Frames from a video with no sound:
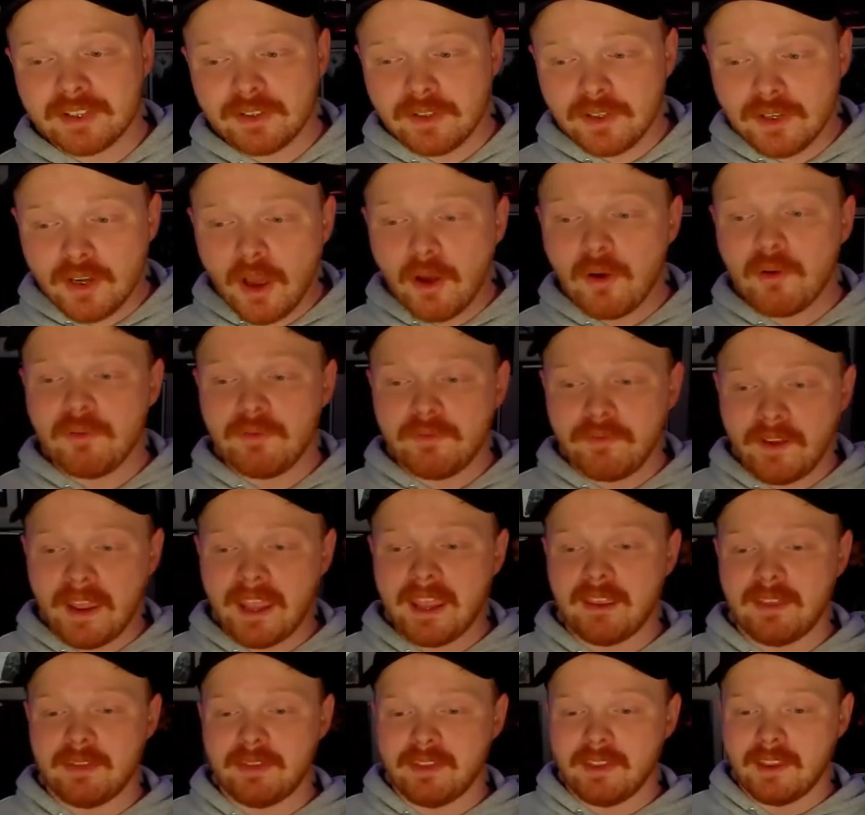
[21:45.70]
no
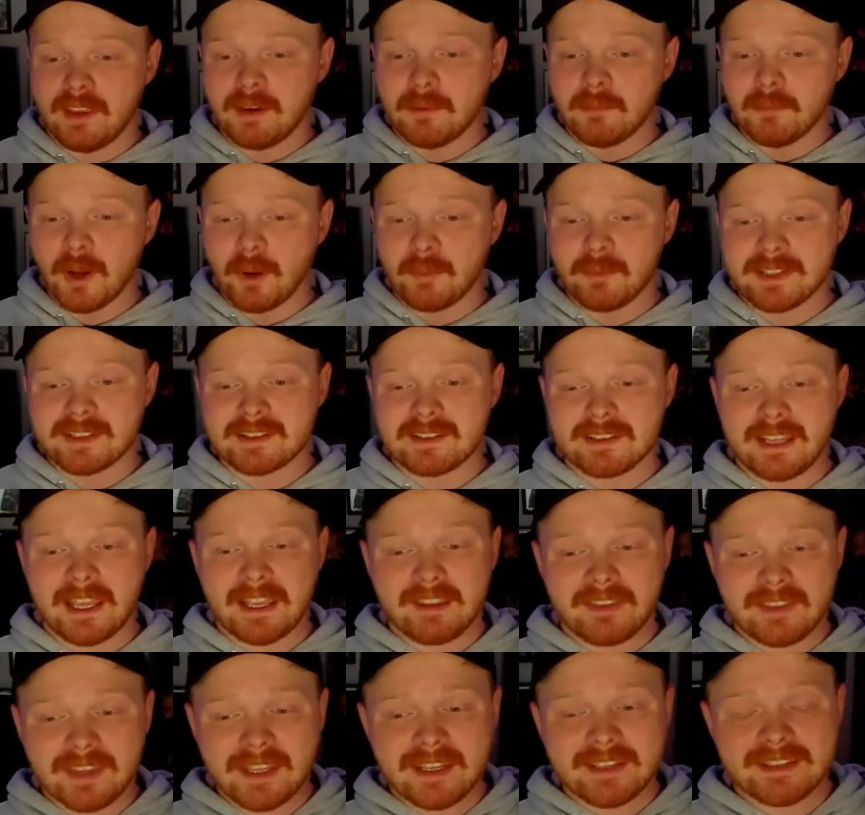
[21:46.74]
faith in moments
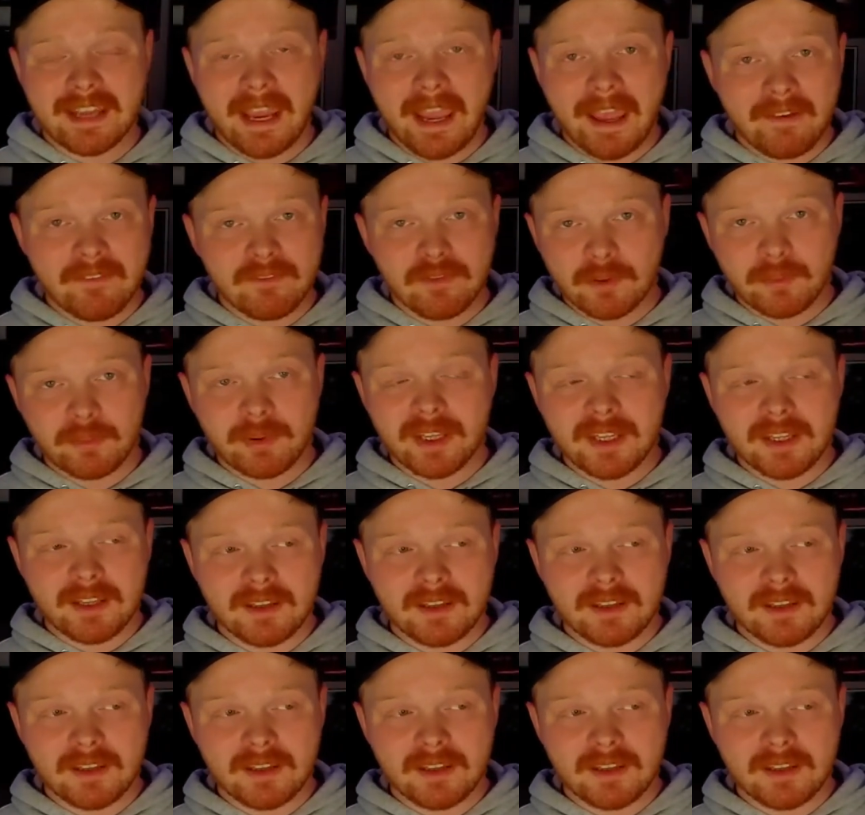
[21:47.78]
like these ever being